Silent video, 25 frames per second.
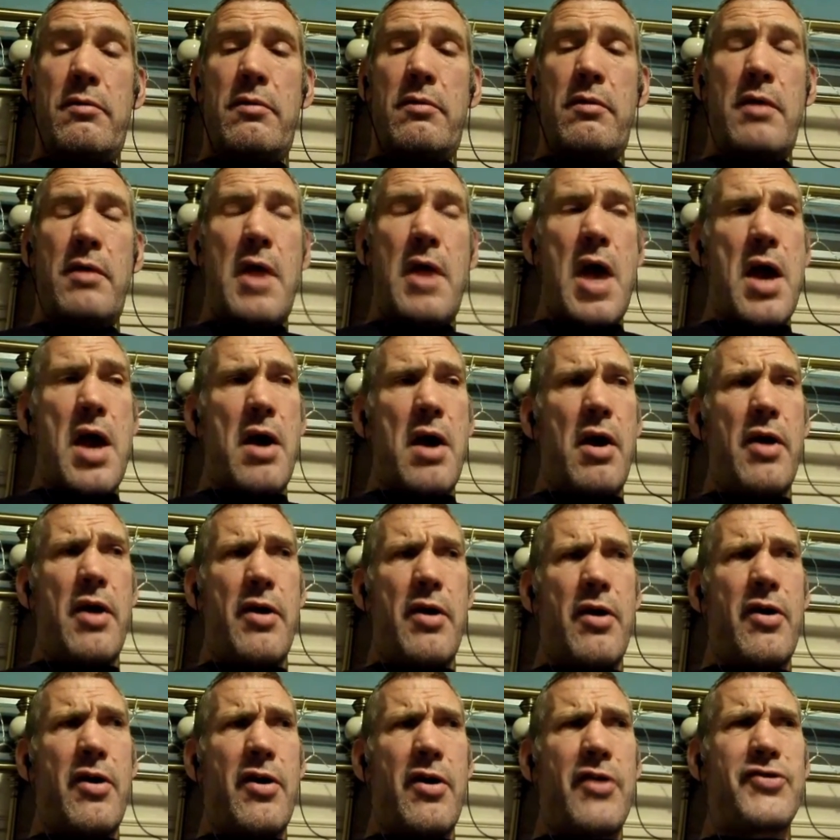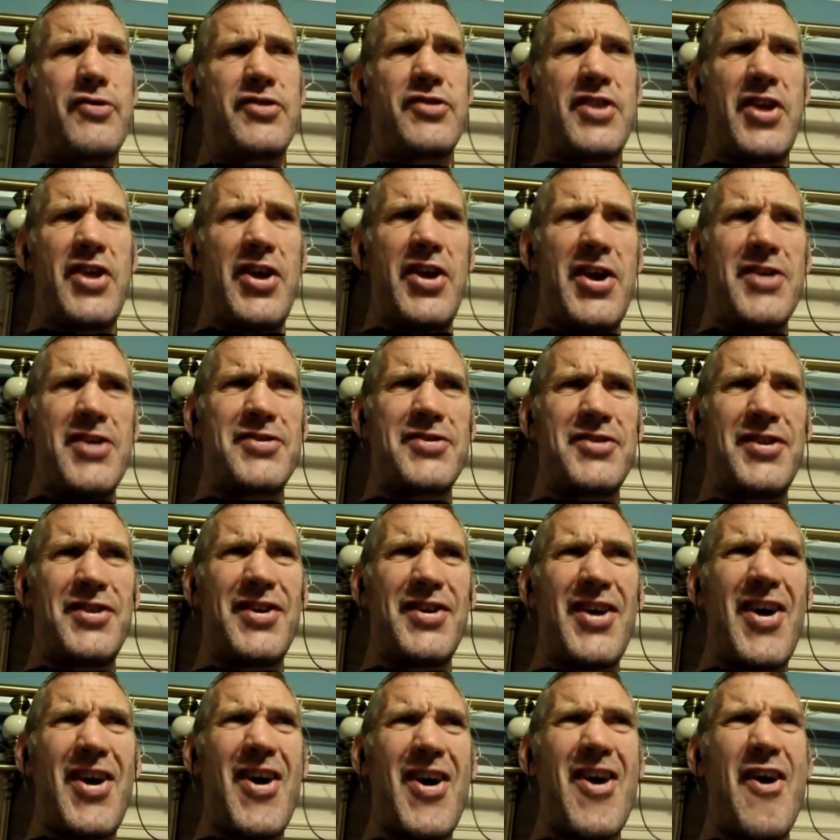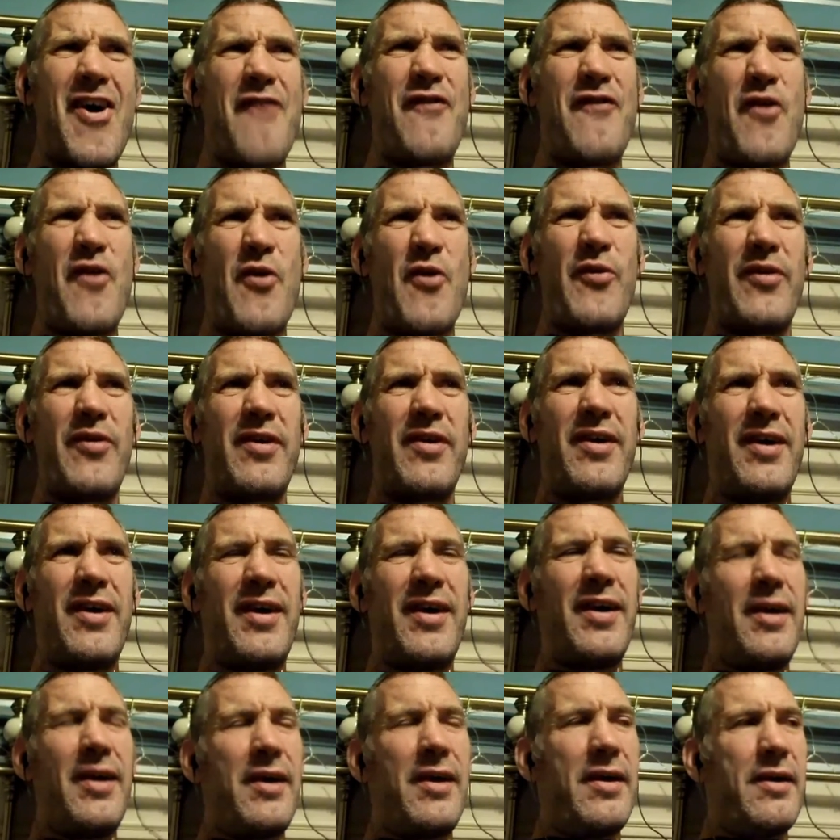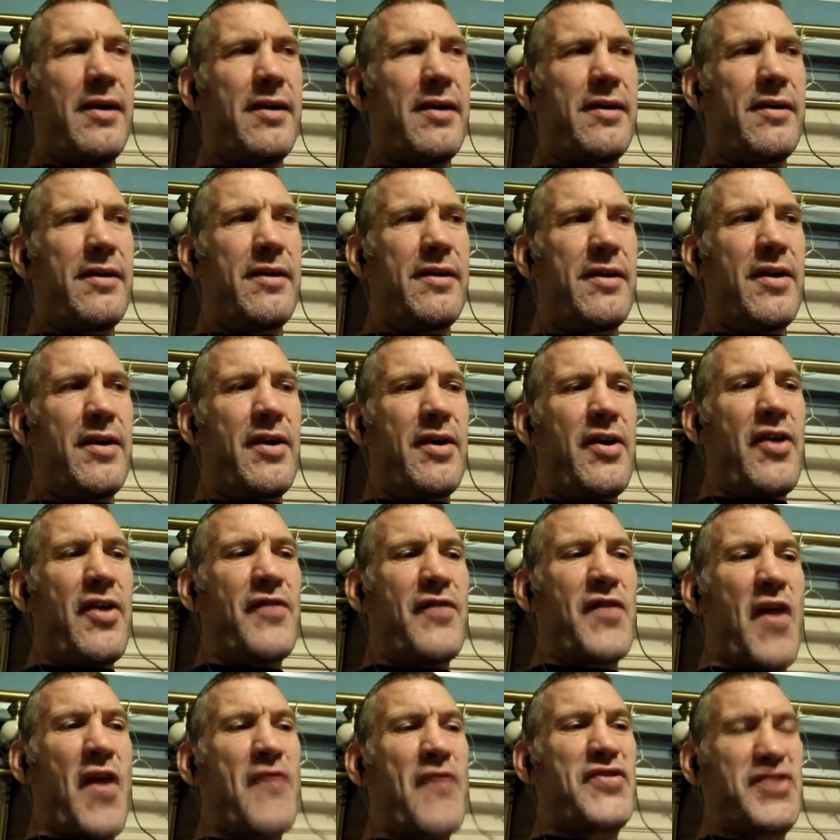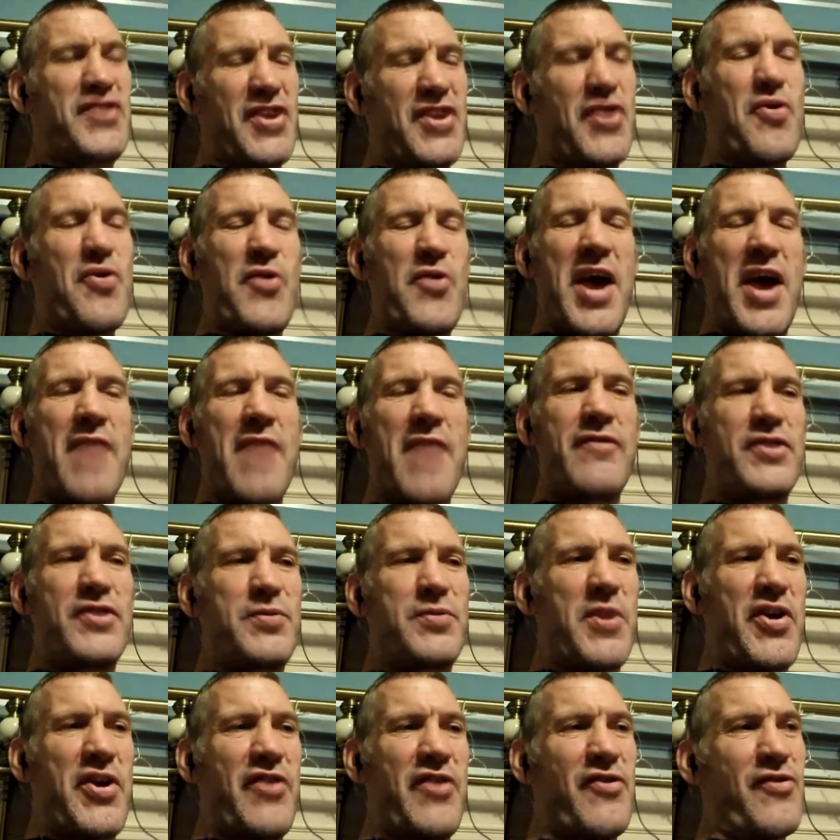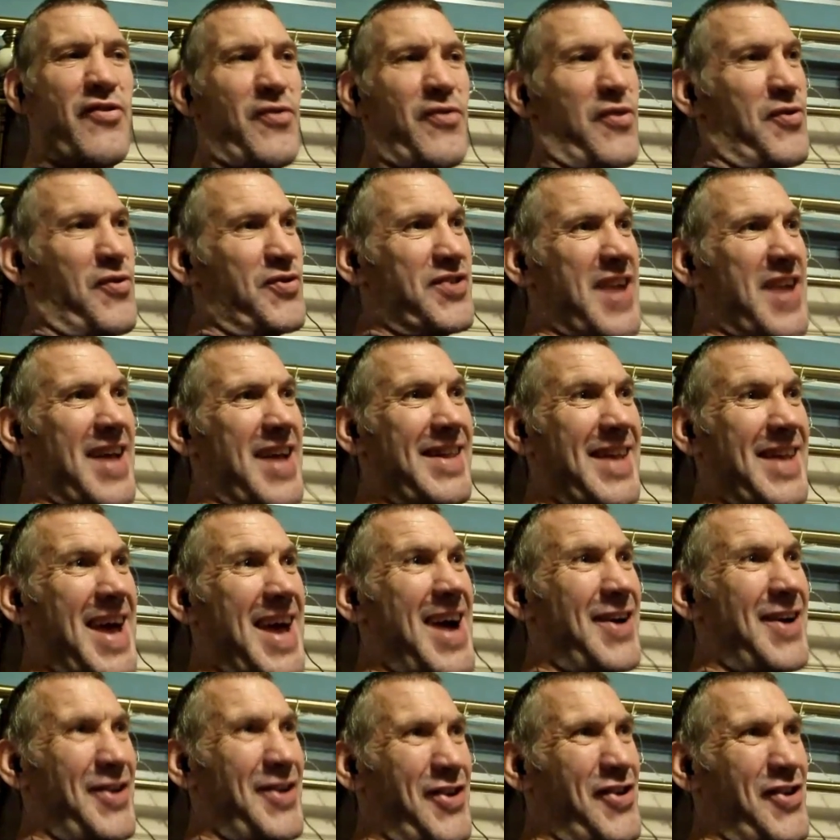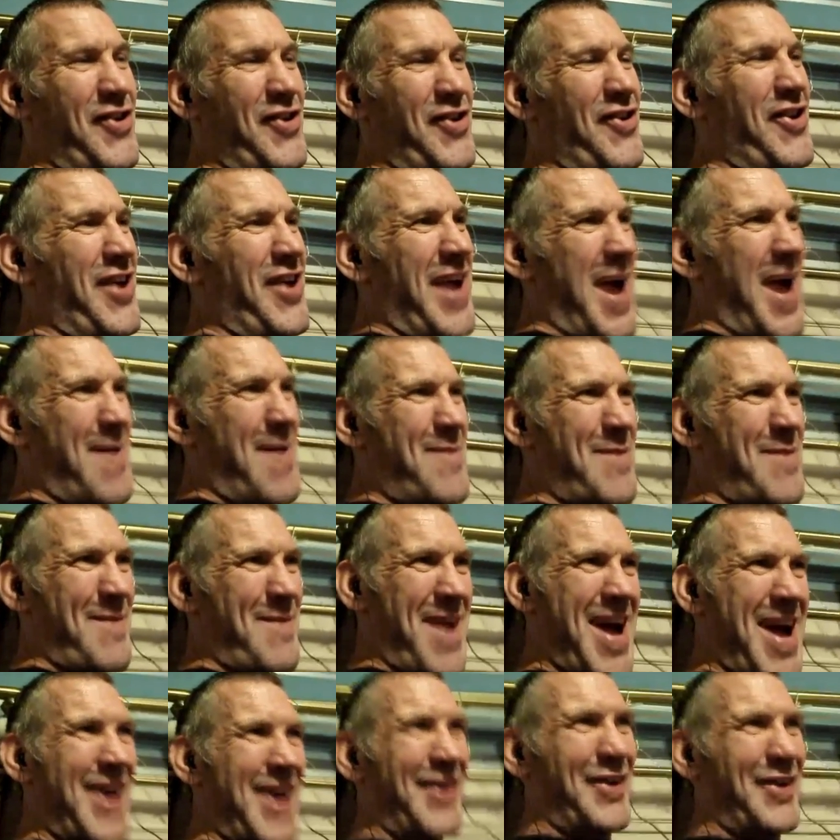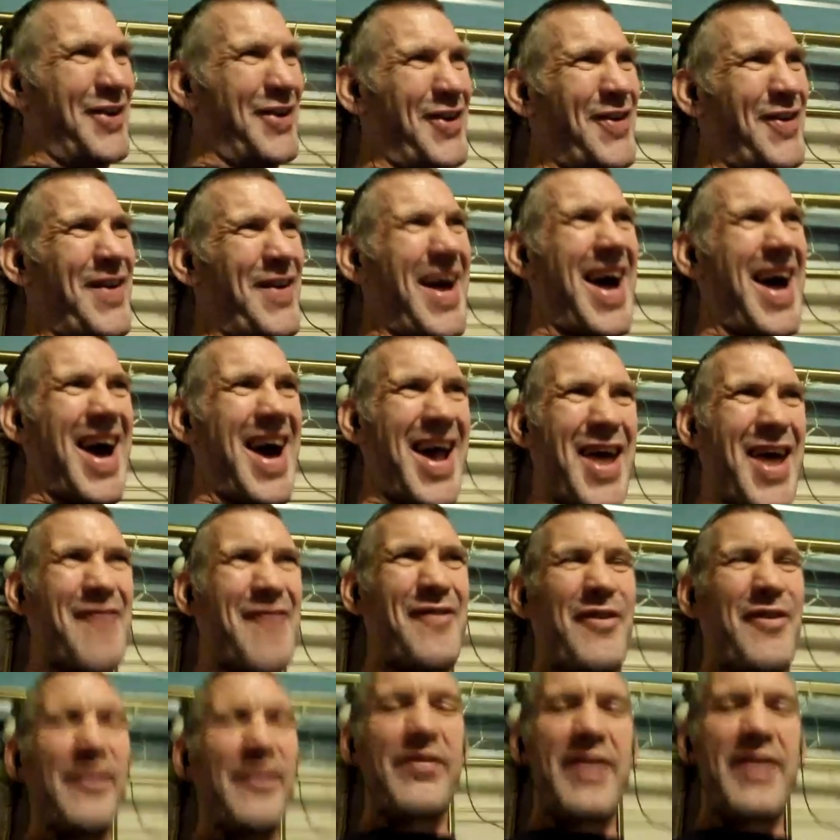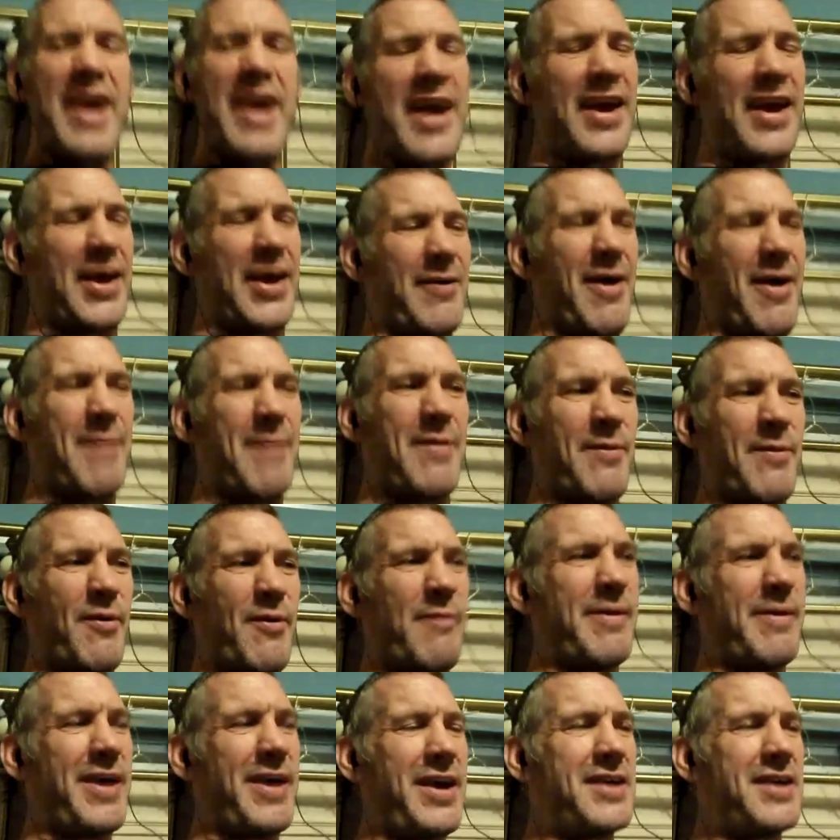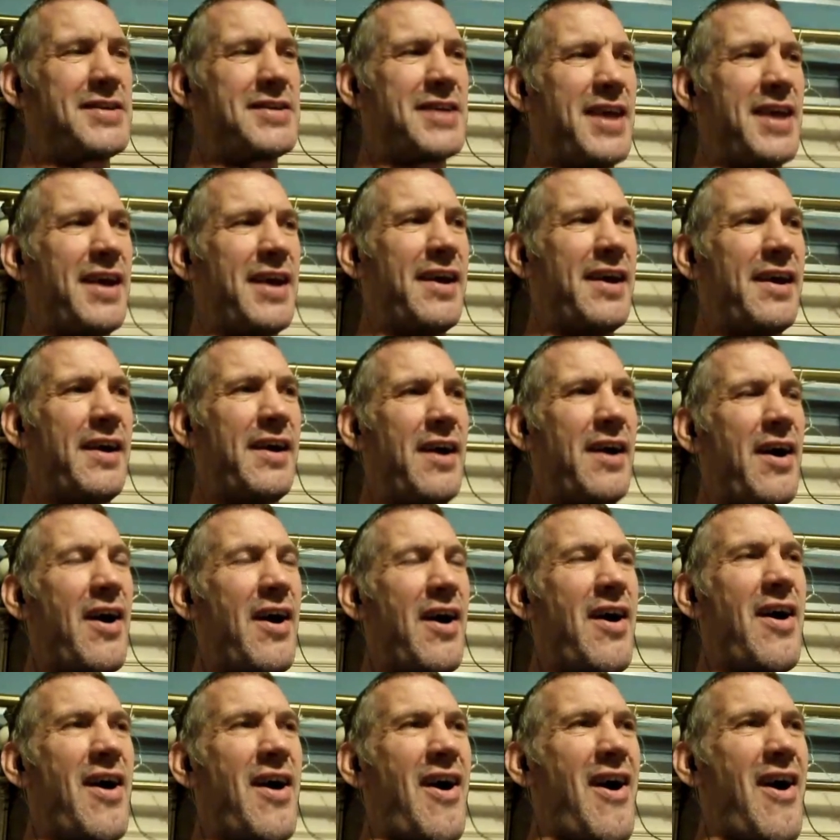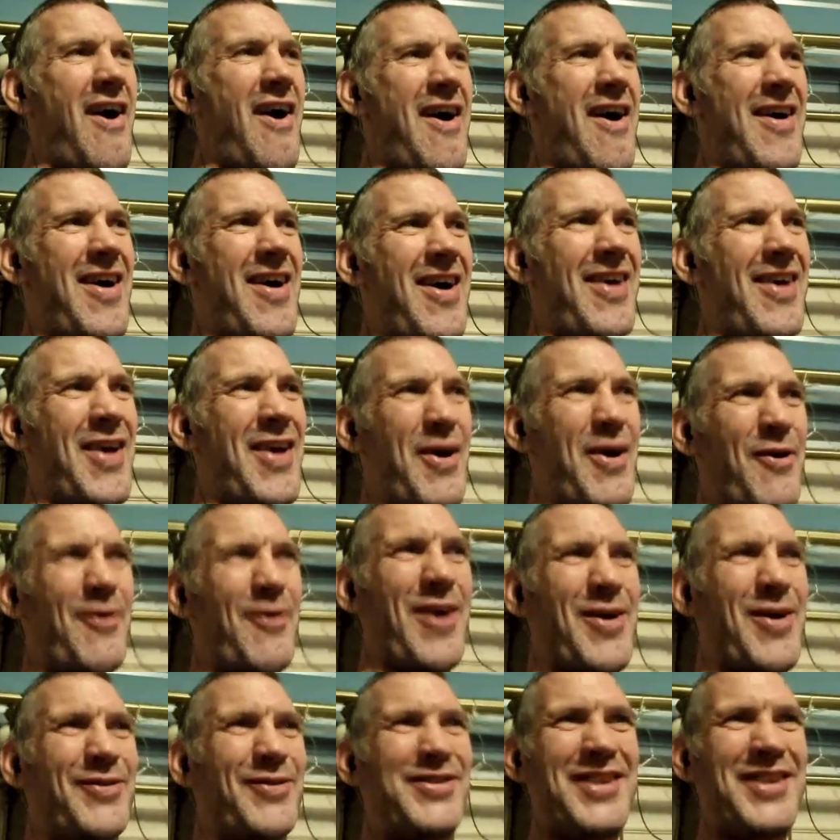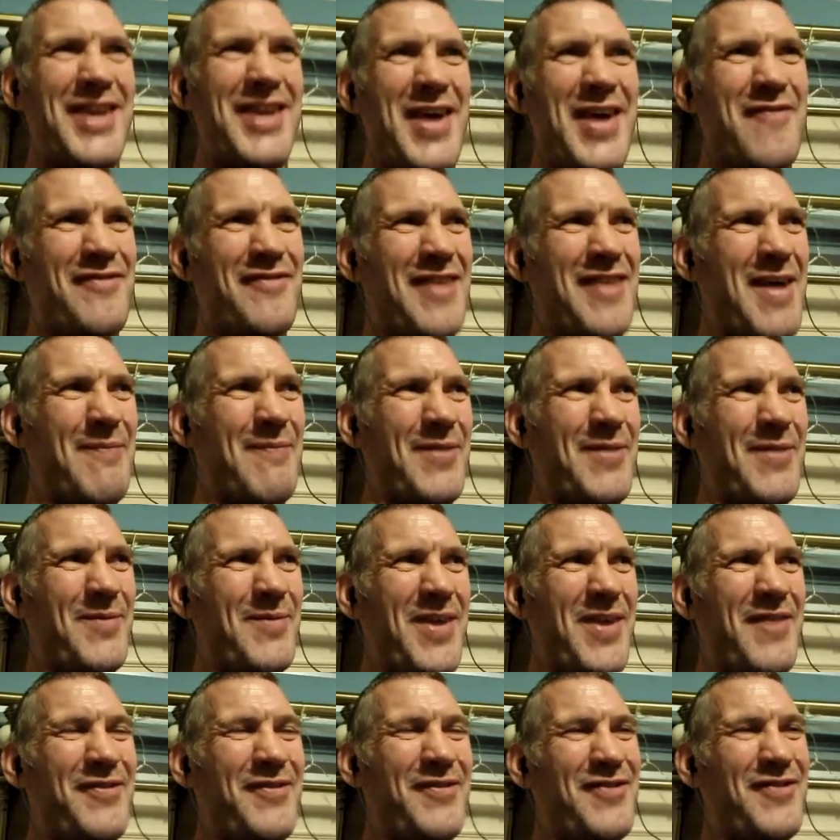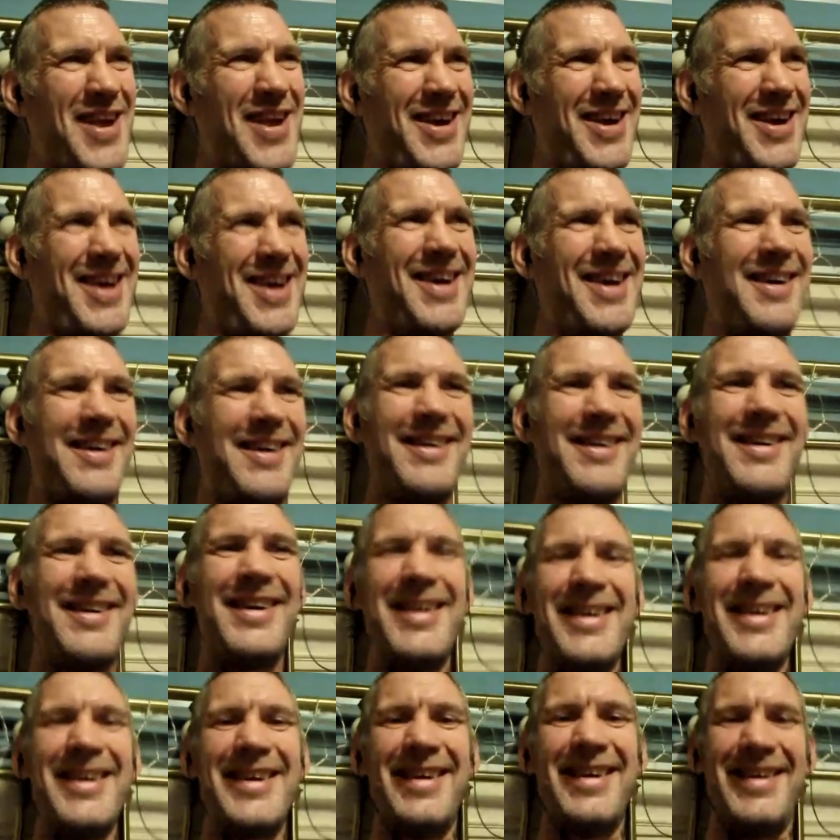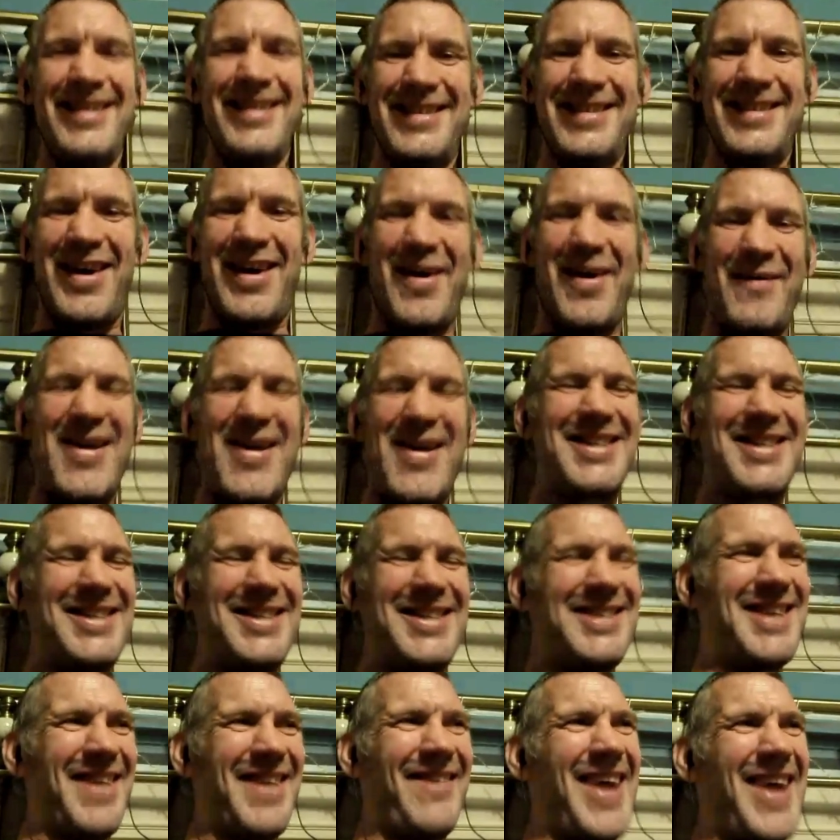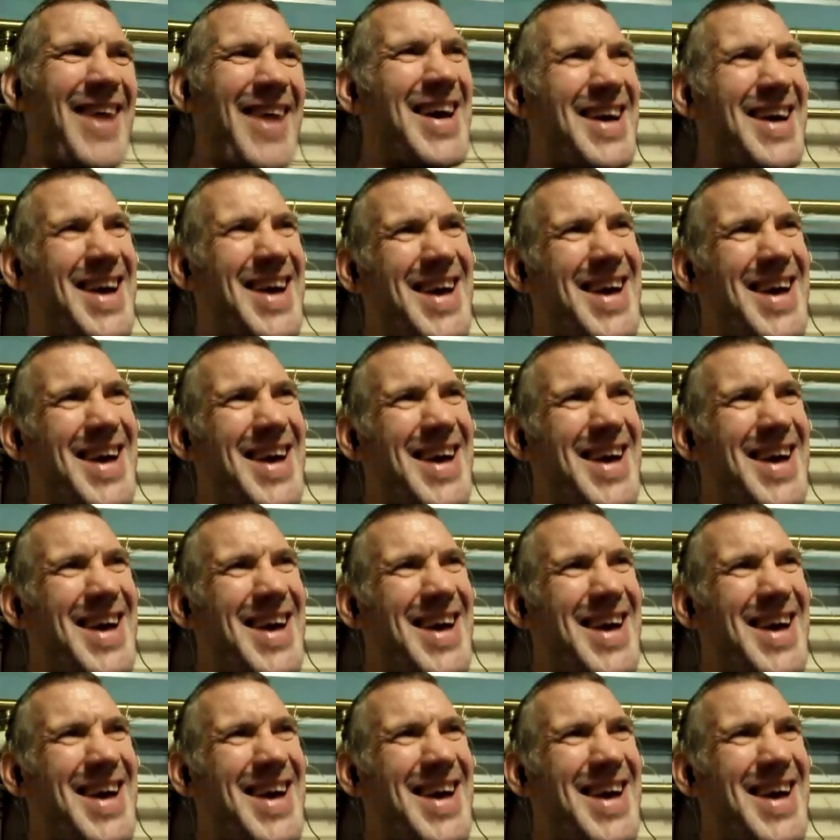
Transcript: Yeah, I seen it yesterday. I thought I've seen all the others where you're all sat down and you got your cameraman and all that. And I thought that ain't going to happen with me, is it? I know who else it never happened with, Greg Giott. So I messaged him.